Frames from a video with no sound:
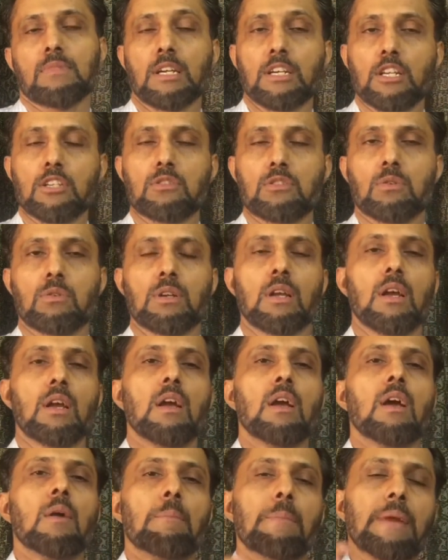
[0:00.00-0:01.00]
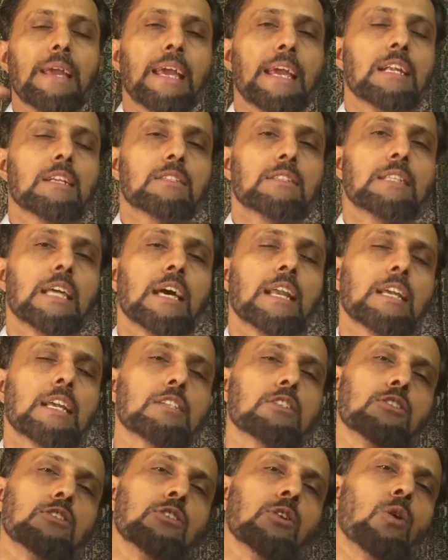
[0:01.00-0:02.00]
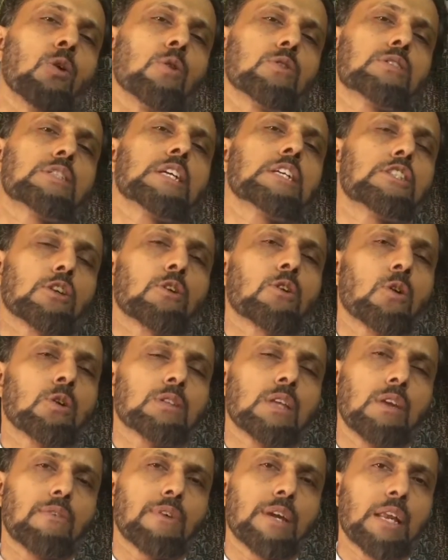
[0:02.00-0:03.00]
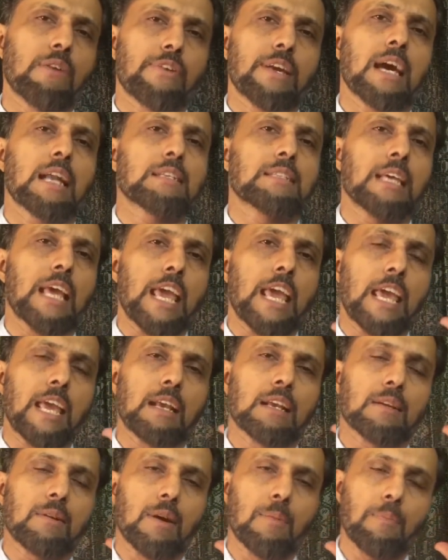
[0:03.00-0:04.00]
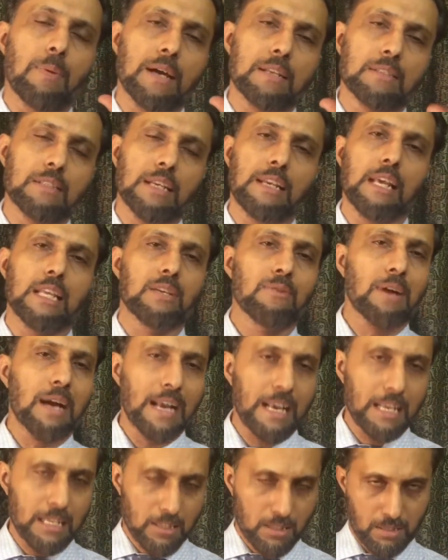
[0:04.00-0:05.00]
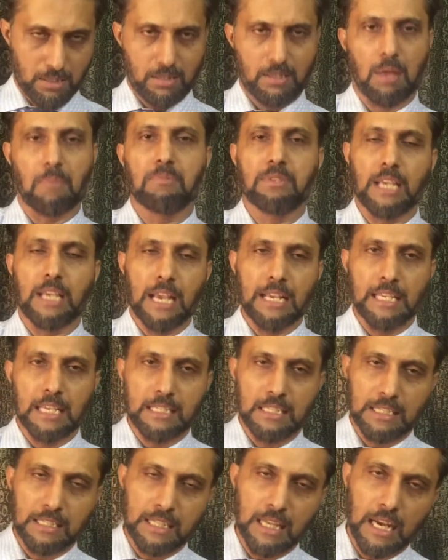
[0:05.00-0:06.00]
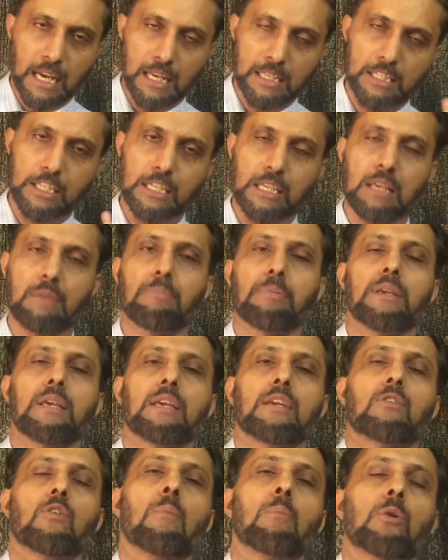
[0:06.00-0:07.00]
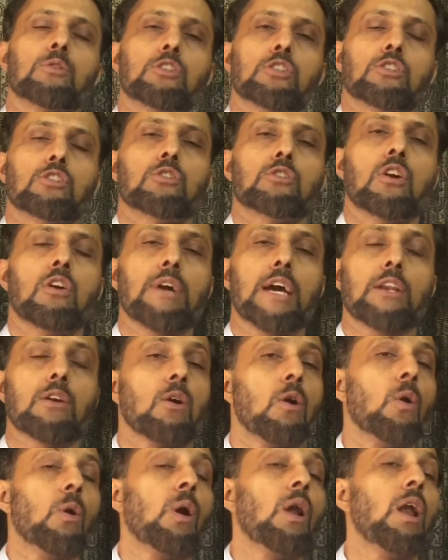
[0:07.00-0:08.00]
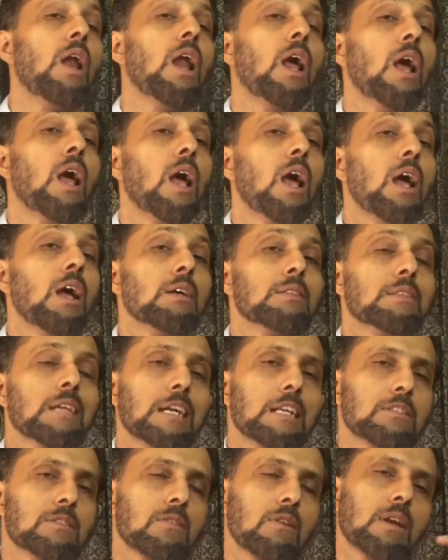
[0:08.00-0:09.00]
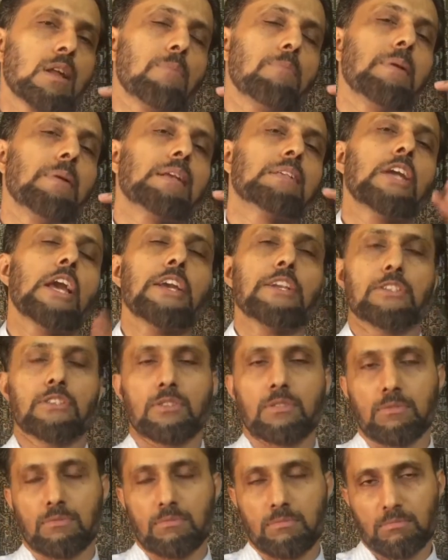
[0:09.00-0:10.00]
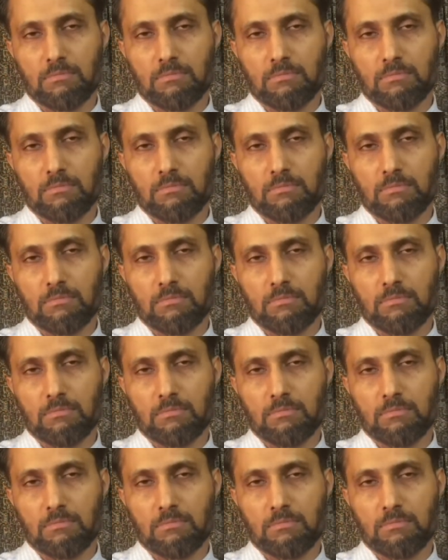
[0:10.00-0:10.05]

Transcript: Understood? Means there is no such growth. Even if we are saying percentage wise some changes in the GDP composition of and all, that is not a big change.